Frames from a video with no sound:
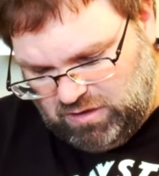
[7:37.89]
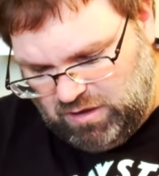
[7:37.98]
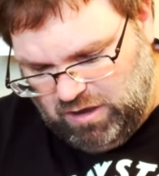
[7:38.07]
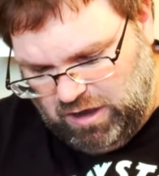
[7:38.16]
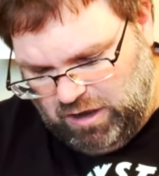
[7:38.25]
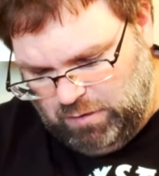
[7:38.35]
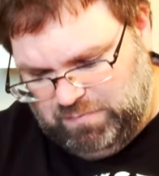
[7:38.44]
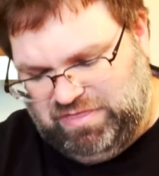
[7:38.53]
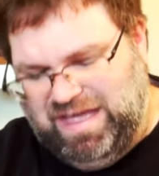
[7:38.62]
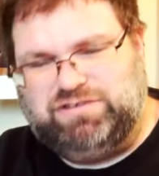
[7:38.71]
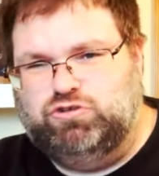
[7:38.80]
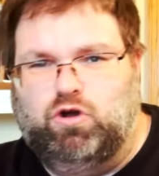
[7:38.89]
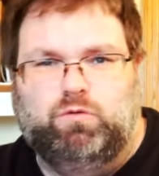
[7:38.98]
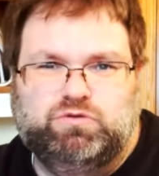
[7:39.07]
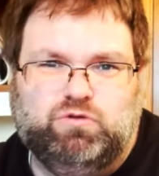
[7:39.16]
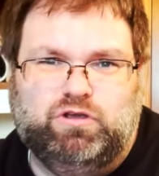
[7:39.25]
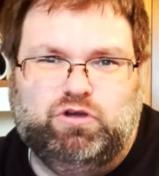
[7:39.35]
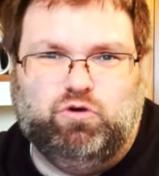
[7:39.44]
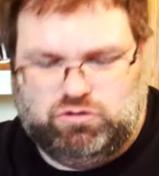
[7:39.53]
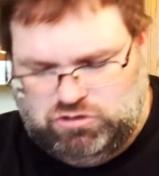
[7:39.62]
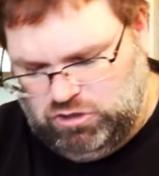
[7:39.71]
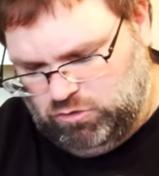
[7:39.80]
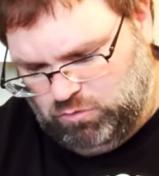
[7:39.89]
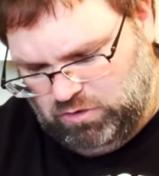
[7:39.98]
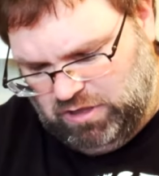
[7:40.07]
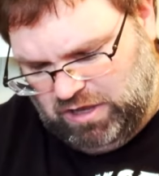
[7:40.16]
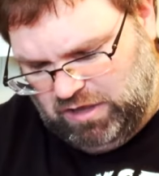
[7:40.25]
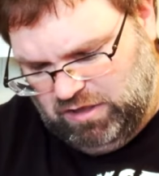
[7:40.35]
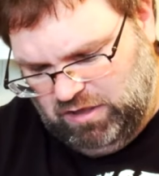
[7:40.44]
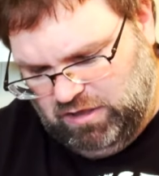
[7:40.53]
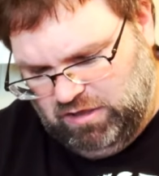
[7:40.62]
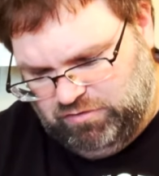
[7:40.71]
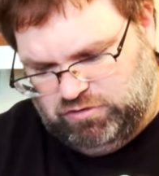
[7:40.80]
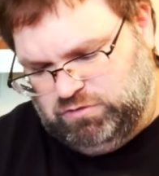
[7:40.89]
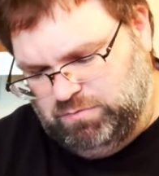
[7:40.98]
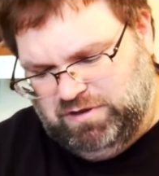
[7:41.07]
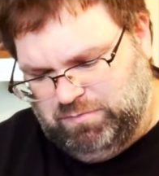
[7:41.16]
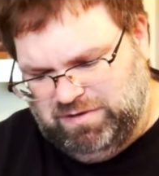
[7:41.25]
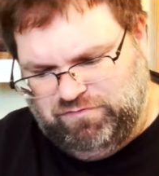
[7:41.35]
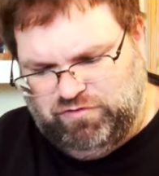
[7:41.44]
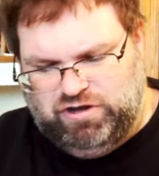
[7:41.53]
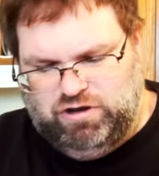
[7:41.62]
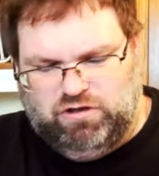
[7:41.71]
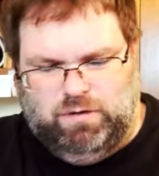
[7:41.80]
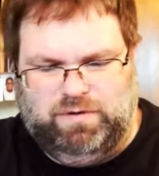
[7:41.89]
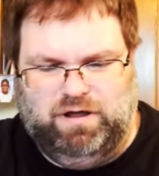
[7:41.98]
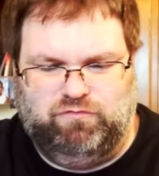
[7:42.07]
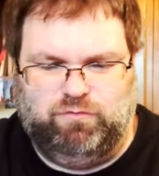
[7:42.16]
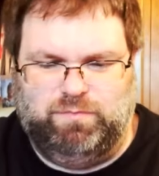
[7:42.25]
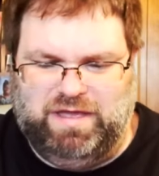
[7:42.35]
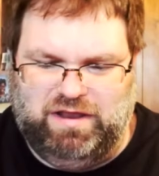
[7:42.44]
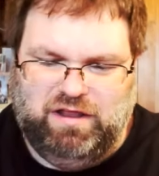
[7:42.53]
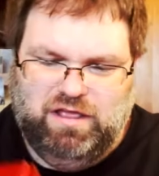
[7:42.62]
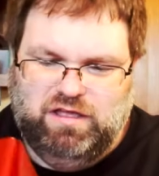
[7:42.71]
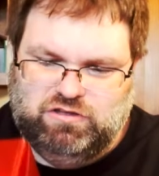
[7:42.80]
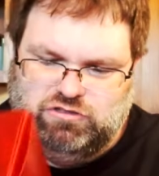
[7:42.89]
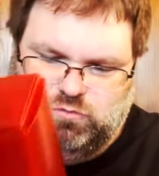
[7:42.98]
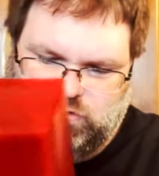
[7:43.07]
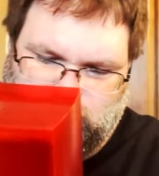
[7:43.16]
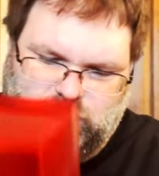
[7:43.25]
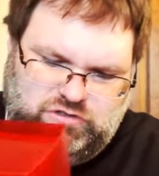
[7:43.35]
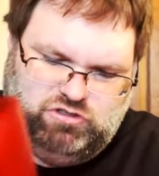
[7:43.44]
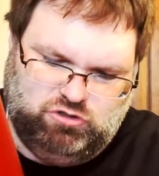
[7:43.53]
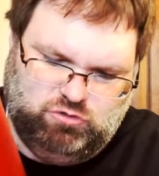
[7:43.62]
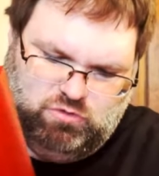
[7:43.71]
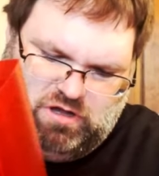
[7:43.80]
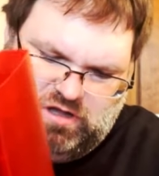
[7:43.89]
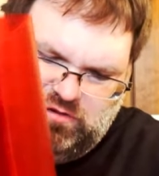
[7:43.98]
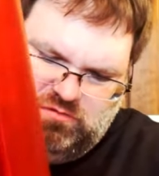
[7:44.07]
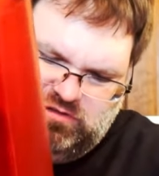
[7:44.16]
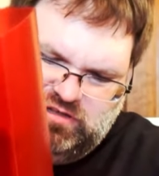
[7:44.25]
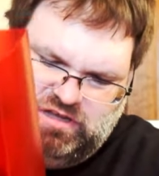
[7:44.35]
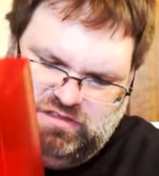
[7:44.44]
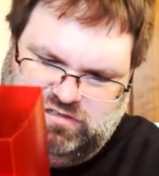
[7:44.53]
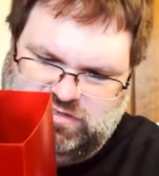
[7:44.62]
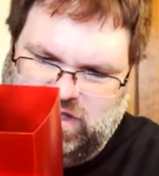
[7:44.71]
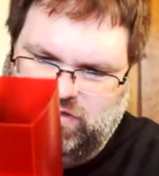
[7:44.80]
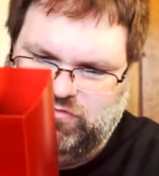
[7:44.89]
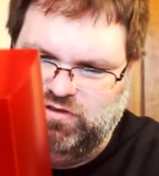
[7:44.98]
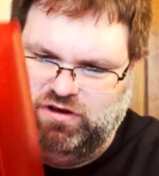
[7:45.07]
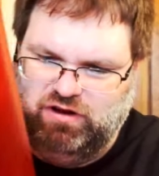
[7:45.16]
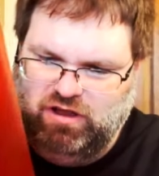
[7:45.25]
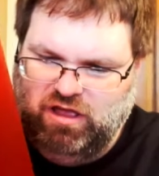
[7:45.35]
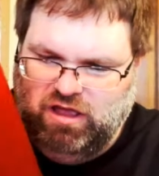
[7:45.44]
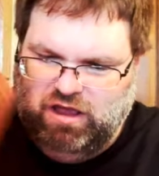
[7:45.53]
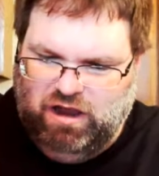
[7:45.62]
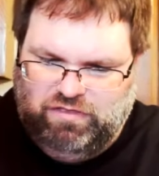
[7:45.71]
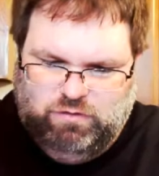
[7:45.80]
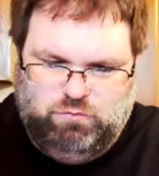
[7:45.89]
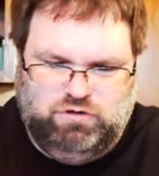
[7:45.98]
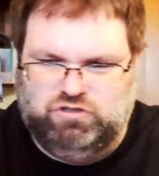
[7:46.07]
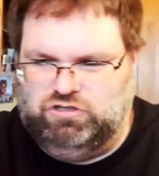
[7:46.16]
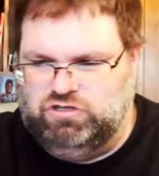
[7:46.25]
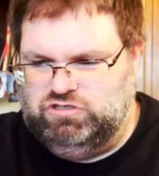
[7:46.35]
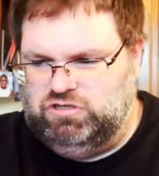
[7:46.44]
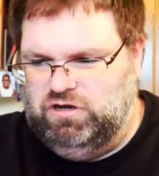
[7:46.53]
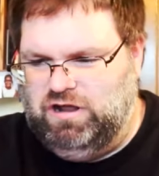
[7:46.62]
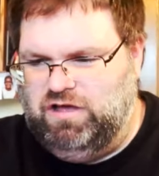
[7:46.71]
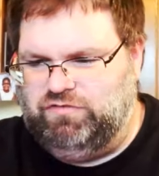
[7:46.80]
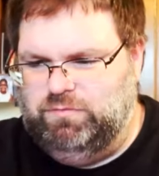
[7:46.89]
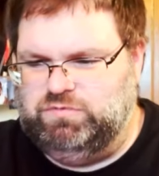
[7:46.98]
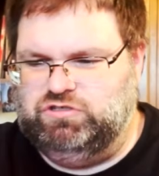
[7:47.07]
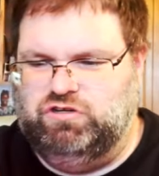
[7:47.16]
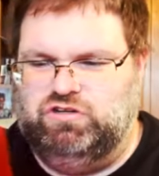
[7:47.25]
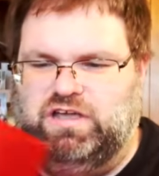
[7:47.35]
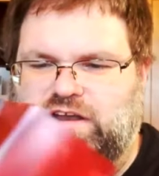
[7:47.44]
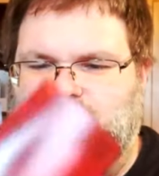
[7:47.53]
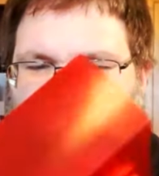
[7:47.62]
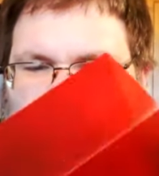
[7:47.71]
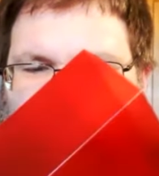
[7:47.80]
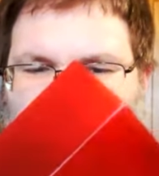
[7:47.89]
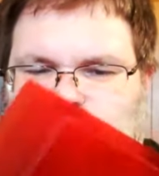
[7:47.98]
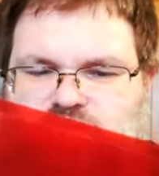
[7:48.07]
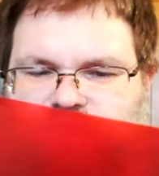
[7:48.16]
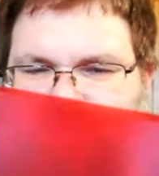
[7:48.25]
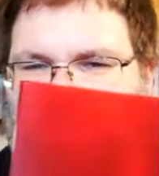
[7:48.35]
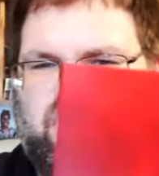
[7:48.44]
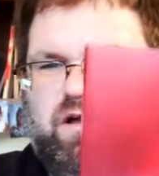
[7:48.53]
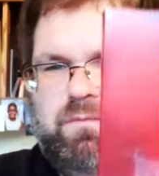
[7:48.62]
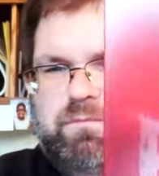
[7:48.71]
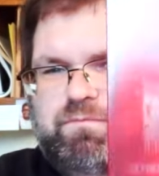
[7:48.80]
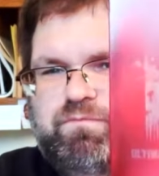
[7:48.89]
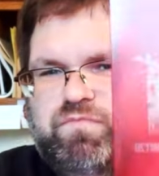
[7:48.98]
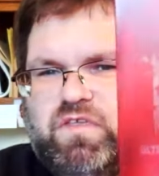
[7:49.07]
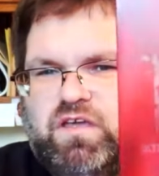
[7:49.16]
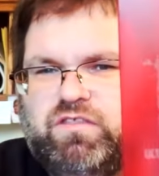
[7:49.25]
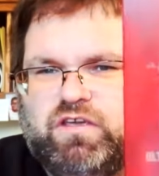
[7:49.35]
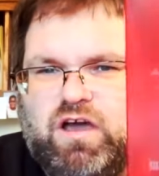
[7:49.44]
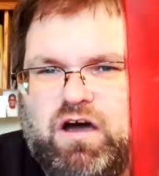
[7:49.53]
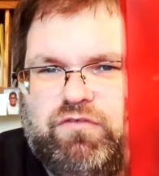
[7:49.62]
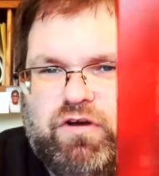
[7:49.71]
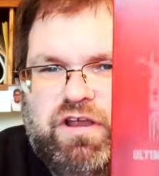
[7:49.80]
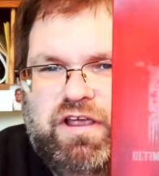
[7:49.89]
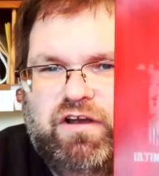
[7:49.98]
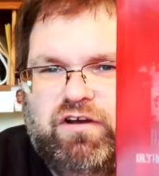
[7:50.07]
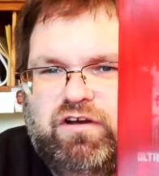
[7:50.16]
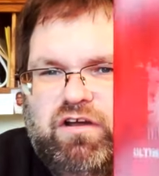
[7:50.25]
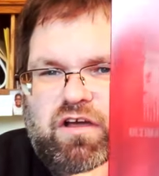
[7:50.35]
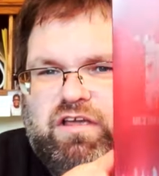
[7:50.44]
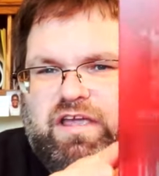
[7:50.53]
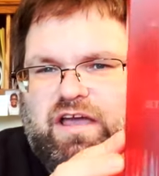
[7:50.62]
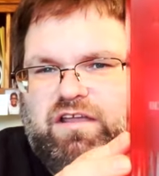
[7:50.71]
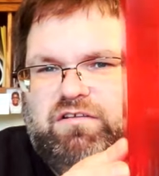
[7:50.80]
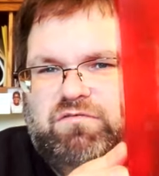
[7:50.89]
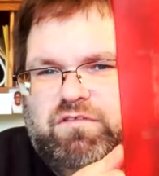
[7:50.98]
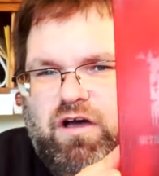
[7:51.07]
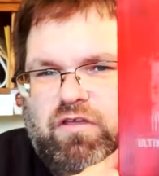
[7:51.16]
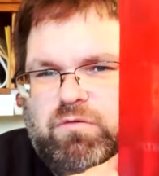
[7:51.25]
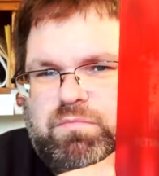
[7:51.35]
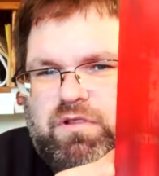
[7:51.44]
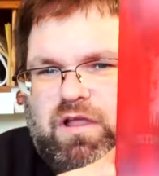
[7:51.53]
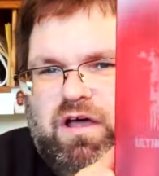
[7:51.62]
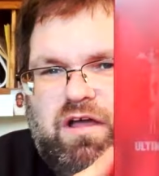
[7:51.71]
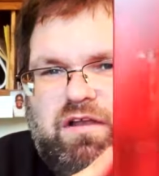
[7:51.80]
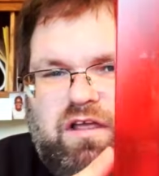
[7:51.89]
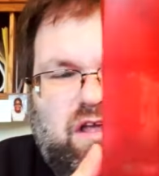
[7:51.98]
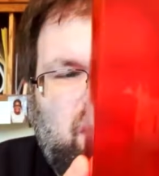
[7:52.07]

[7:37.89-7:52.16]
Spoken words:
And that store was really cool too. Well, there's gonna be a video coming out from that. So we're going to take this off here, and then we're just gonna start off. I'm just gonna kind of show the cover here again, all the blood.